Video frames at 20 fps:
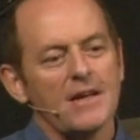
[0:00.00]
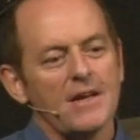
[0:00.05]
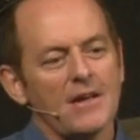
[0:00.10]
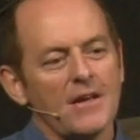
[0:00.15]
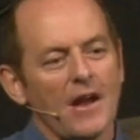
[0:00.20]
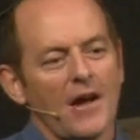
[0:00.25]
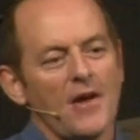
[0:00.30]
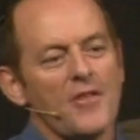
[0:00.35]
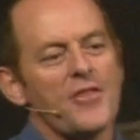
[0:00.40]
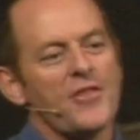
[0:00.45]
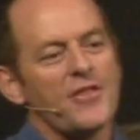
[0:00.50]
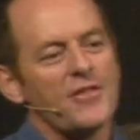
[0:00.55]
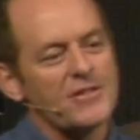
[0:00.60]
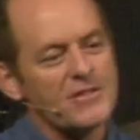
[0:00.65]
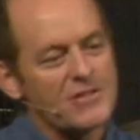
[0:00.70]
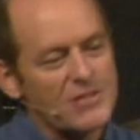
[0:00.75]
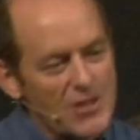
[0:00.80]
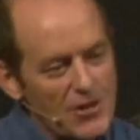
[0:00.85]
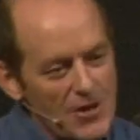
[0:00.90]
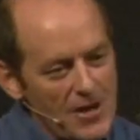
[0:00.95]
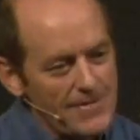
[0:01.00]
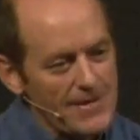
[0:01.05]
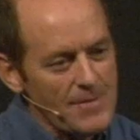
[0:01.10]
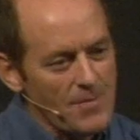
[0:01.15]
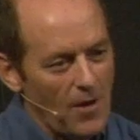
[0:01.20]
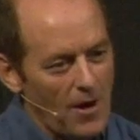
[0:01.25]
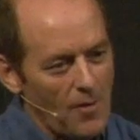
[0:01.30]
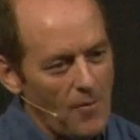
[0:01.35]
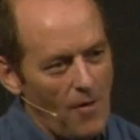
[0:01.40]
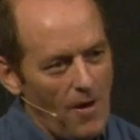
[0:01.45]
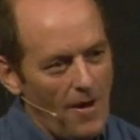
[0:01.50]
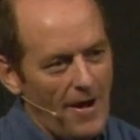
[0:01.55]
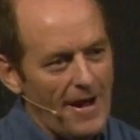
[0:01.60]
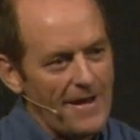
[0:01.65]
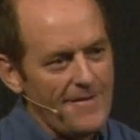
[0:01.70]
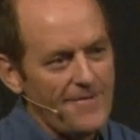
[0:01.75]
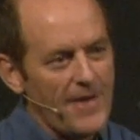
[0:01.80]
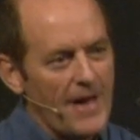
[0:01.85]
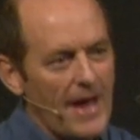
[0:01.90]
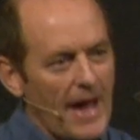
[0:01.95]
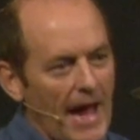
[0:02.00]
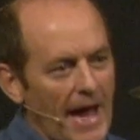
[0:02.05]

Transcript: you know, serving my wife